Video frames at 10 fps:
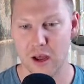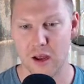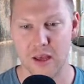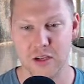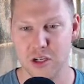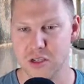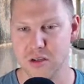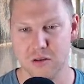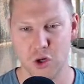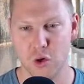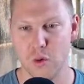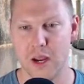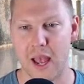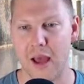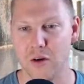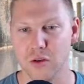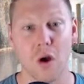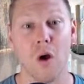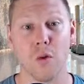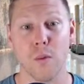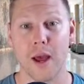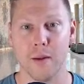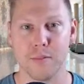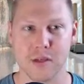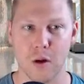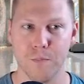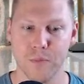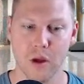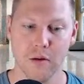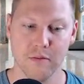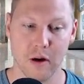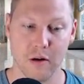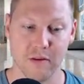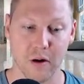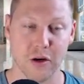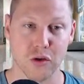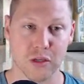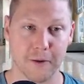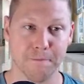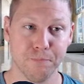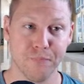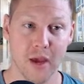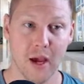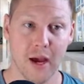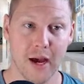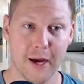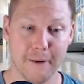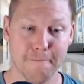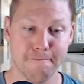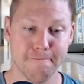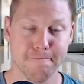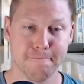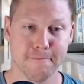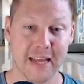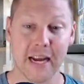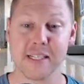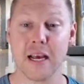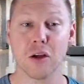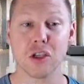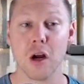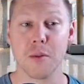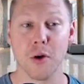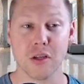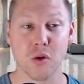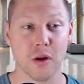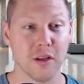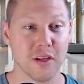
It just green candled all the way up. So very, very interesting. The next thing I'll talk about is quickly